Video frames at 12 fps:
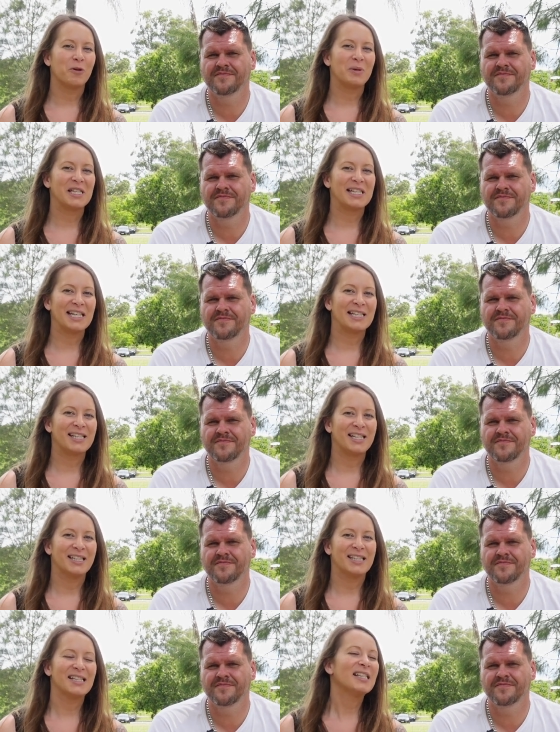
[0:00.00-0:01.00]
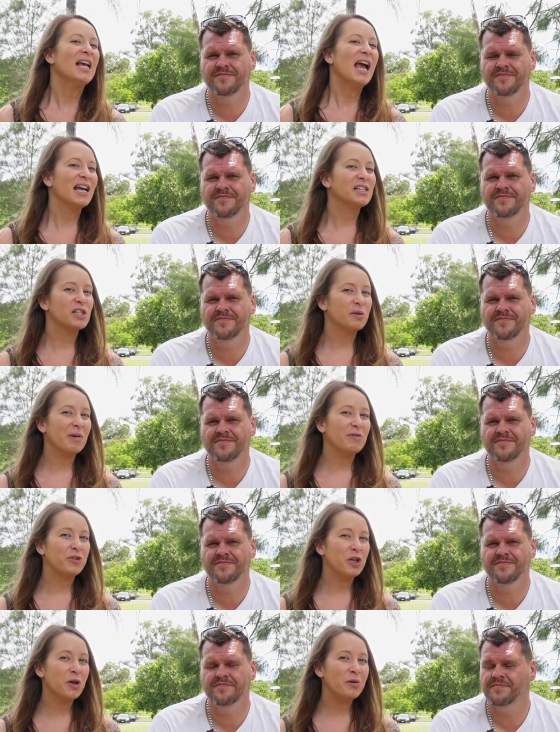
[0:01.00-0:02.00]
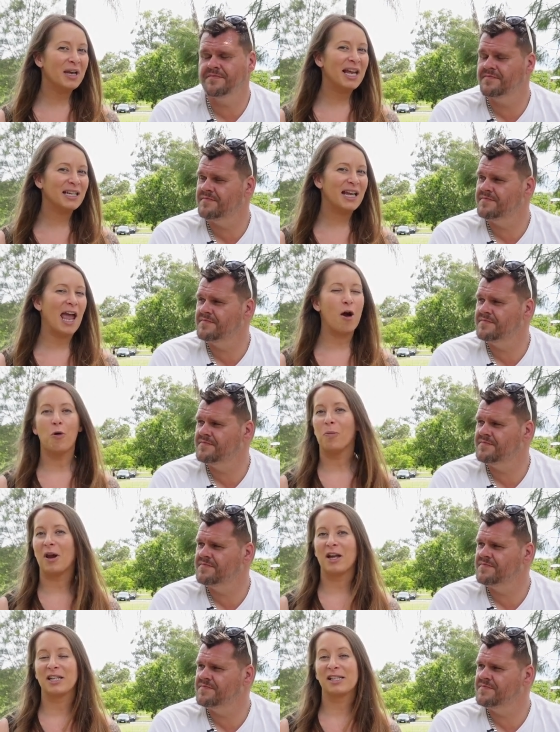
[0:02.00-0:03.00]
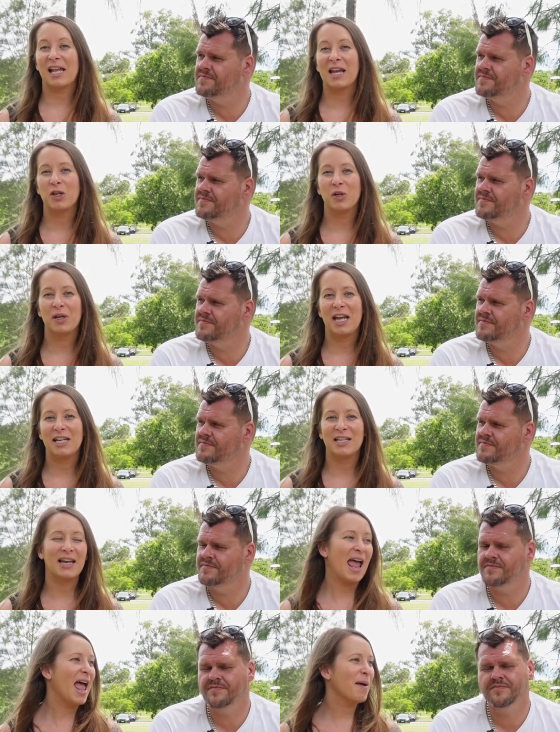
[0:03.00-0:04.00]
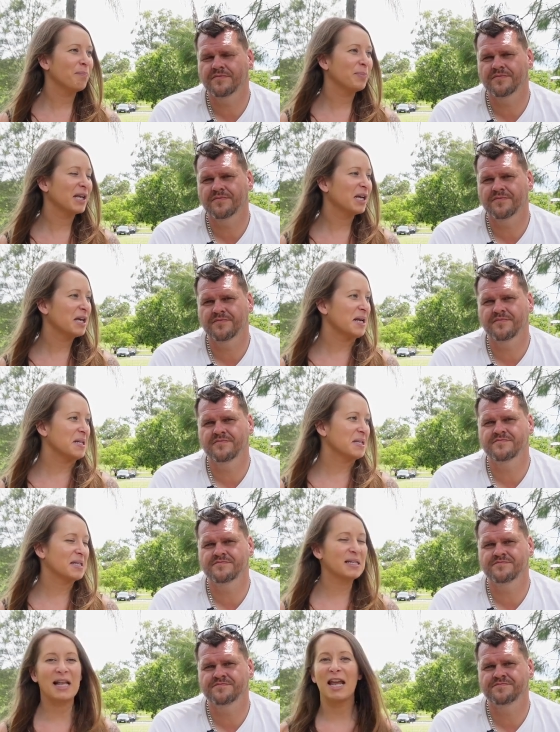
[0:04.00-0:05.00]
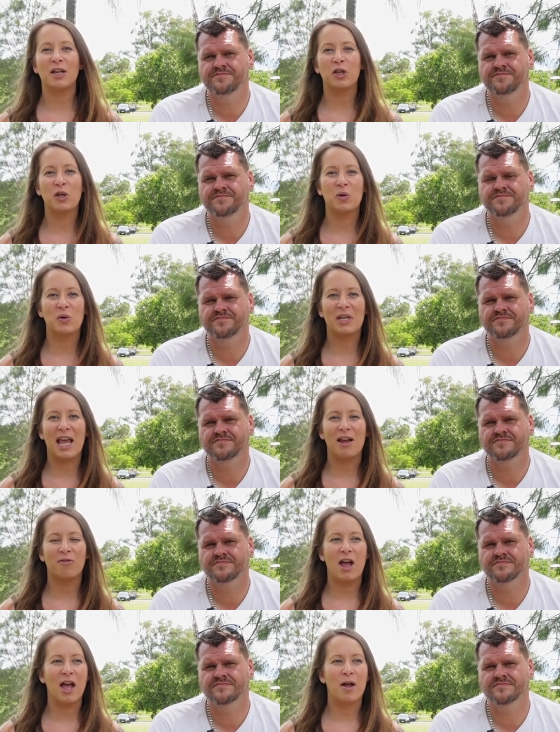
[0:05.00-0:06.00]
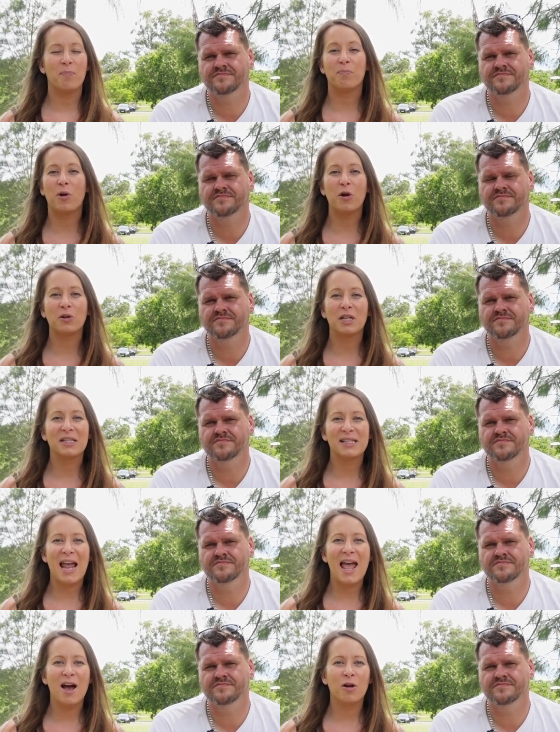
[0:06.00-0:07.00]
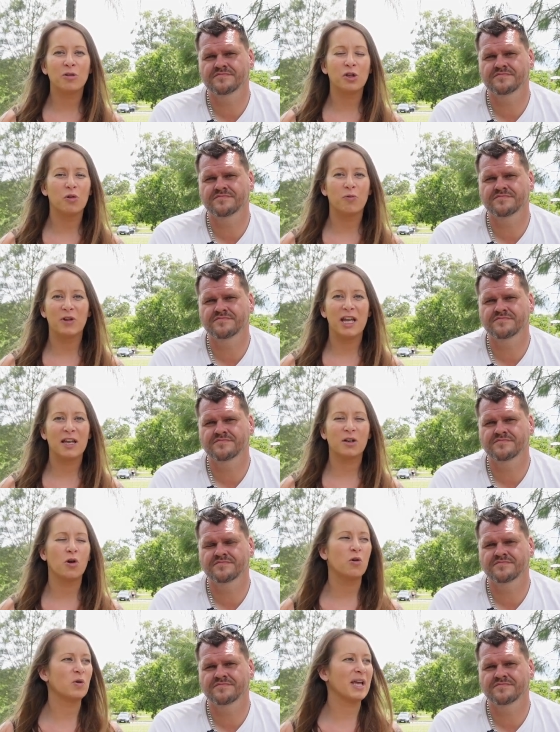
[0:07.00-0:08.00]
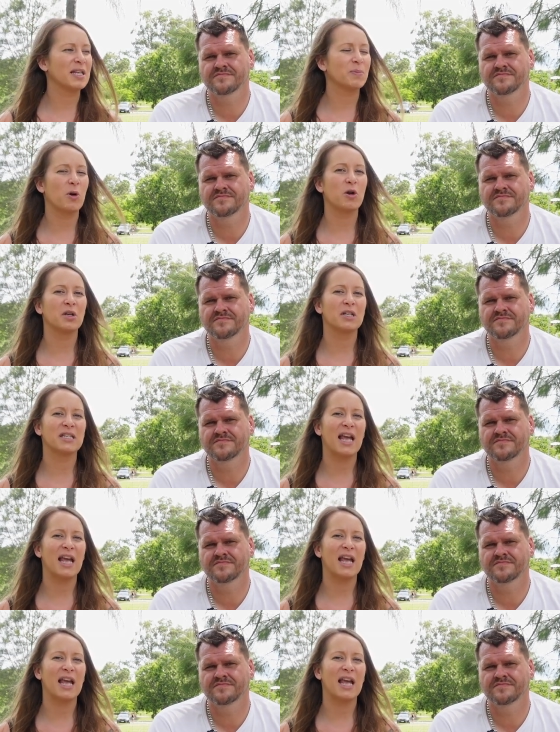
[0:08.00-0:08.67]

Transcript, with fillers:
Speaker 1: from assistance. And so if you need help, like say you need an ambulance, say you get um, broken down, your vehicle gets broken